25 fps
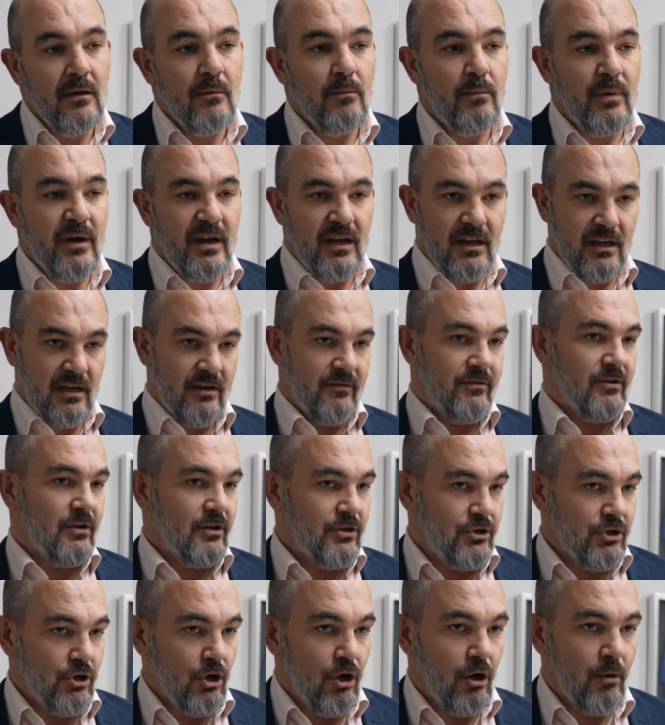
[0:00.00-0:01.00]
being given
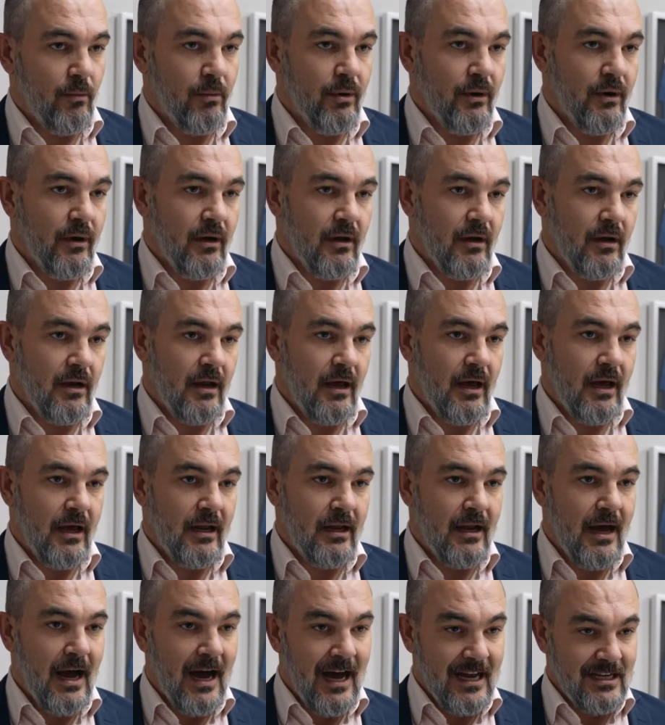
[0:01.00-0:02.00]
a job
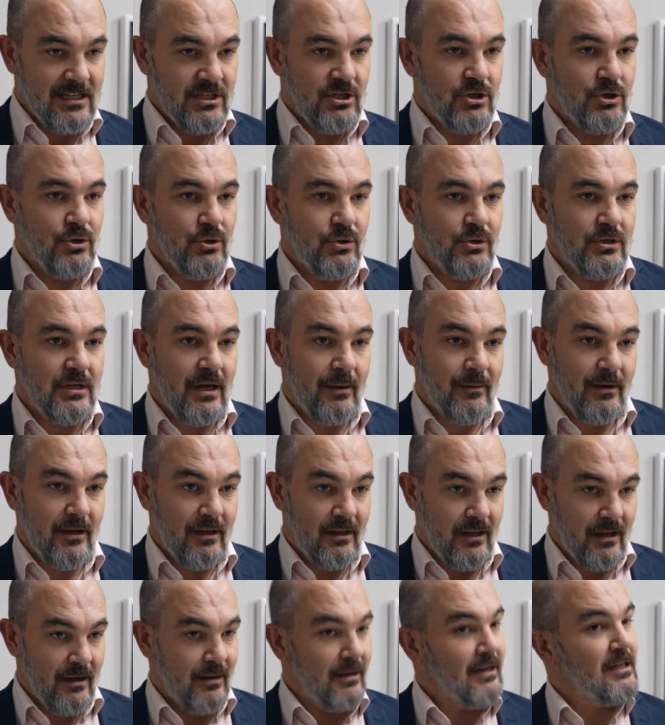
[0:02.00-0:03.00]
and asked to do something
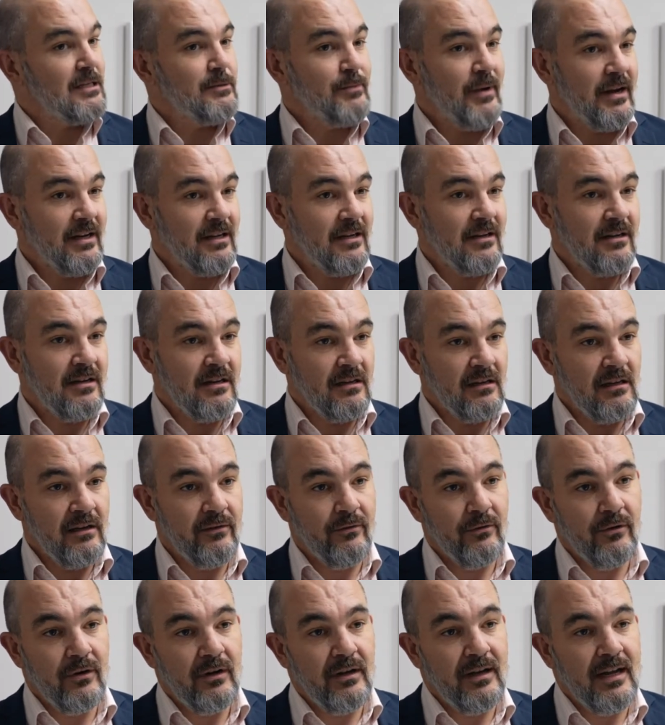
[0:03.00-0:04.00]
and then expected to
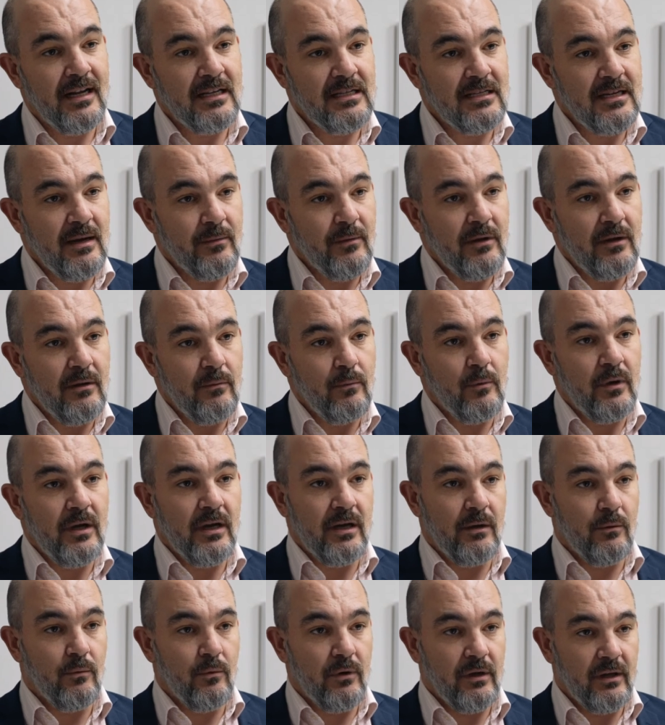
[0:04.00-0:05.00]
deliver it, and that's something that we
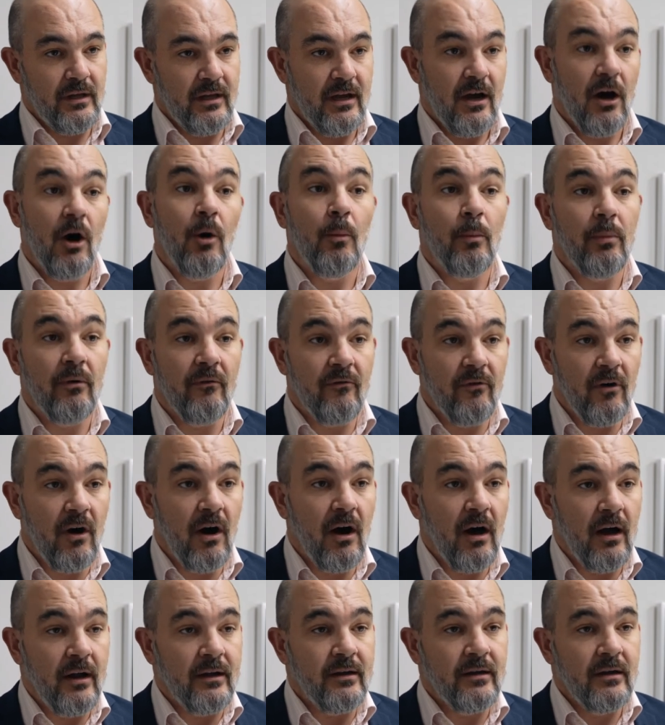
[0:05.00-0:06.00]
can really help
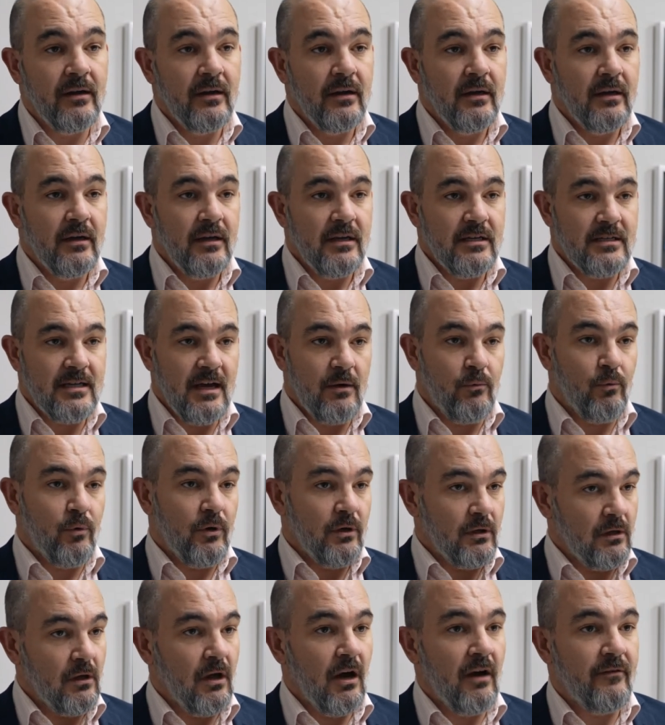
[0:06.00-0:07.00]
provide, is that
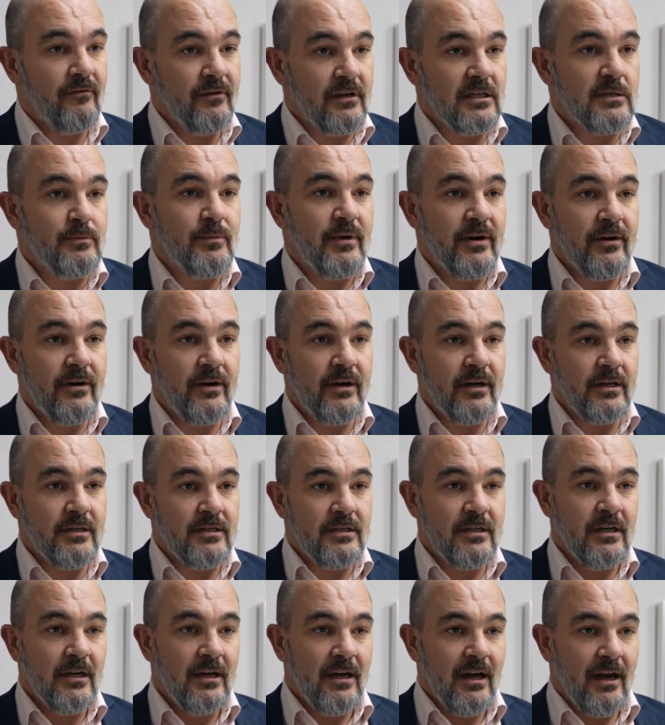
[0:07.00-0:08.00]
real life
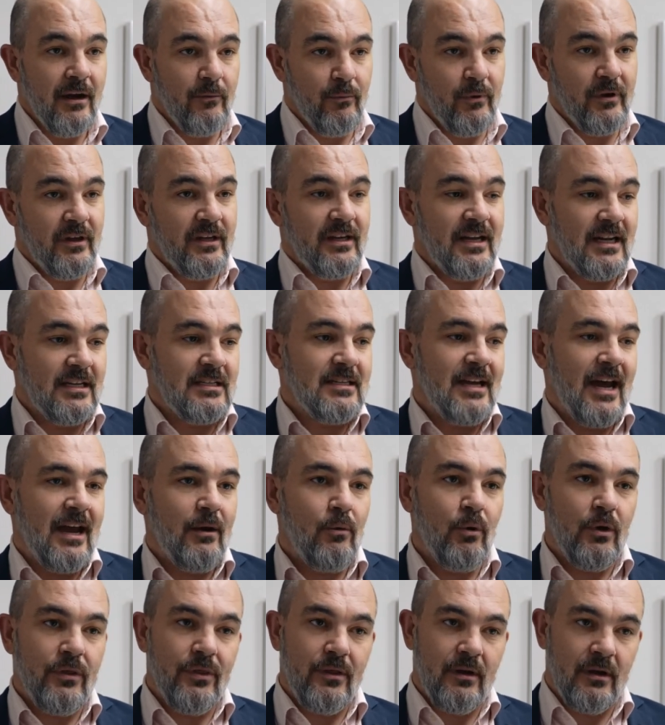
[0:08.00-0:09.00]
experience. It really does
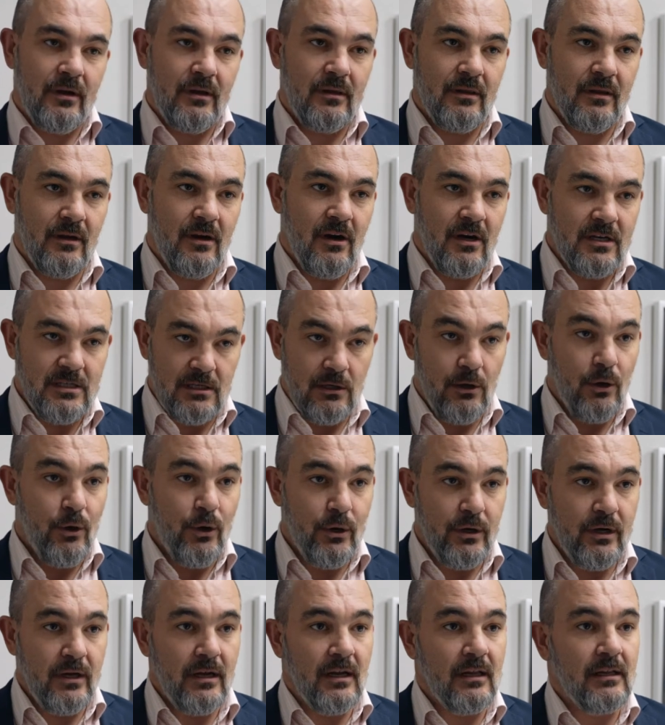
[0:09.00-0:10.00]
take what the guys
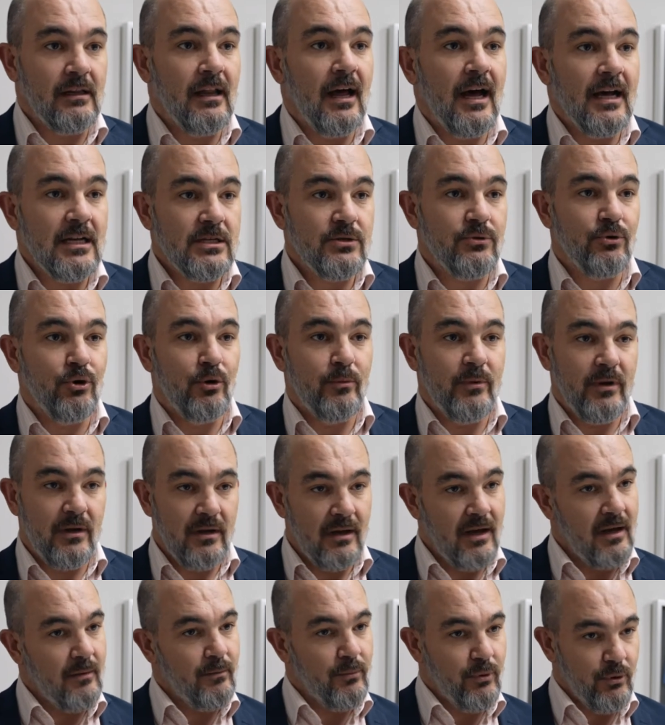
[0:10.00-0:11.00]
learned in the classroom
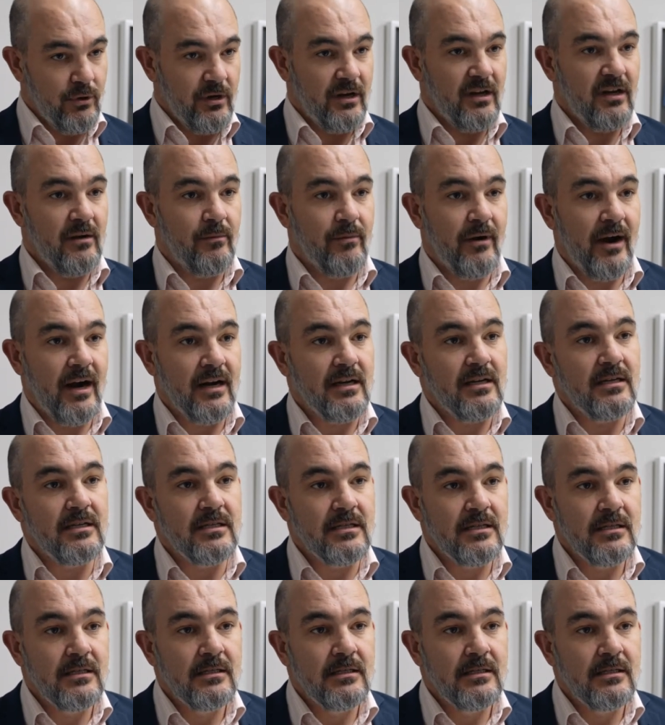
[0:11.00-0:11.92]
and put it into practice.